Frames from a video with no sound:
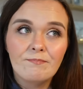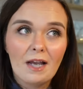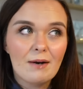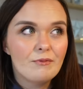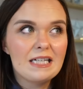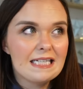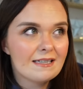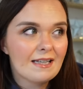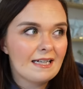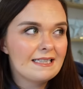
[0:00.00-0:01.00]
I'm really
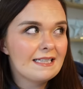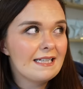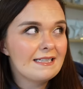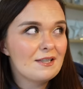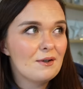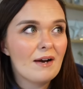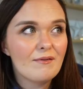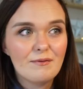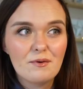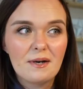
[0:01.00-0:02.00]
excited to
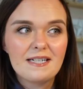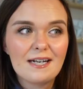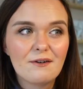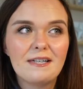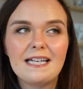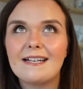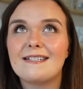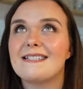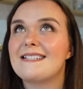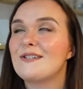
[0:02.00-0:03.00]
have everywhere decorated
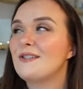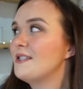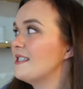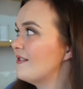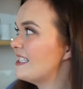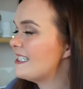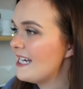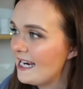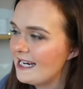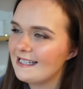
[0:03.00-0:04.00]
because there's still loads of
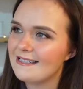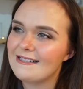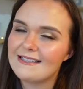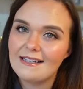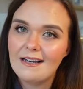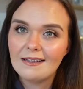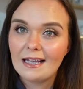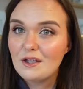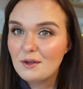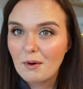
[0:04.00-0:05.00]
stains it,
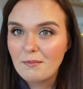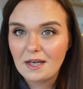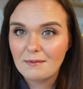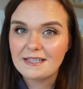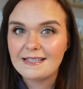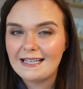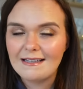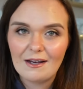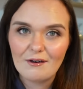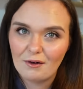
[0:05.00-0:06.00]
like you won't be able to see
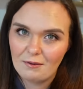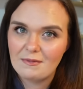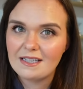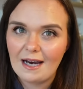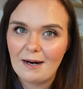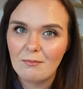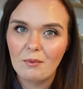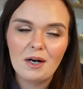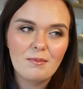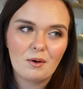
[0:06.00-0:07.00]
like from this
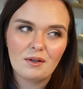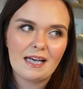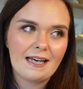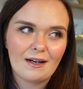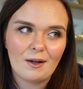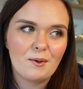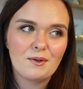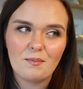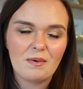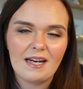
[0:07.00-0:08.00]
camera but like
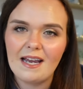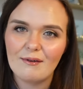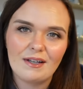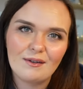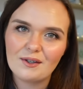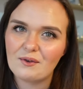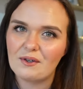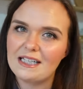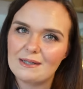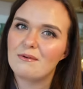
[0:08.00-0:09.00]
close up in here it looks
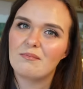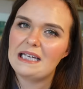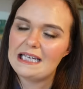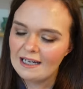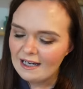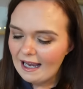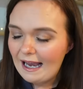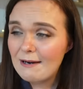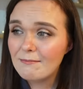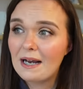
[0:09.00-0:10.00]
really grubby
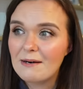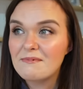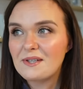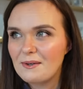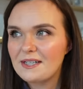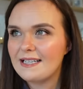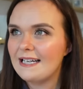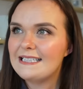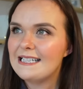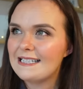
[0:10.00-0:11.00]
um, and I'm so
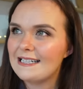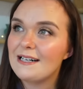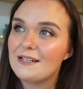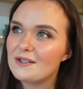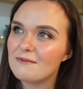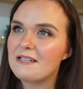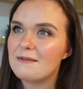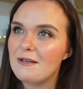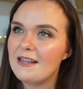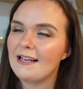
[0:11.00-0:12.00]
excited and it just
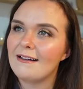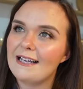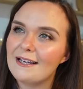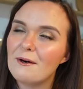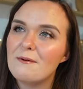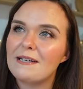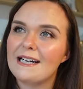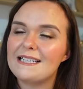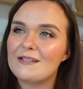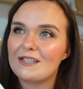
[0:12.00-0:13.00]
makes me think like oh it'd be
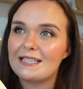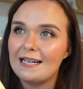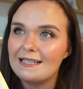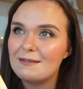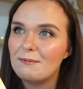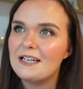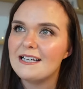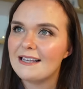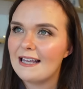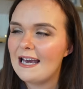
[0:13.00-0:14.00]
nice for Stan's
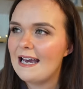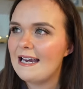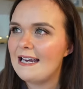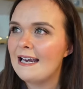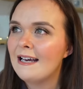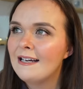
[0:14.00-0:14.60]
birthday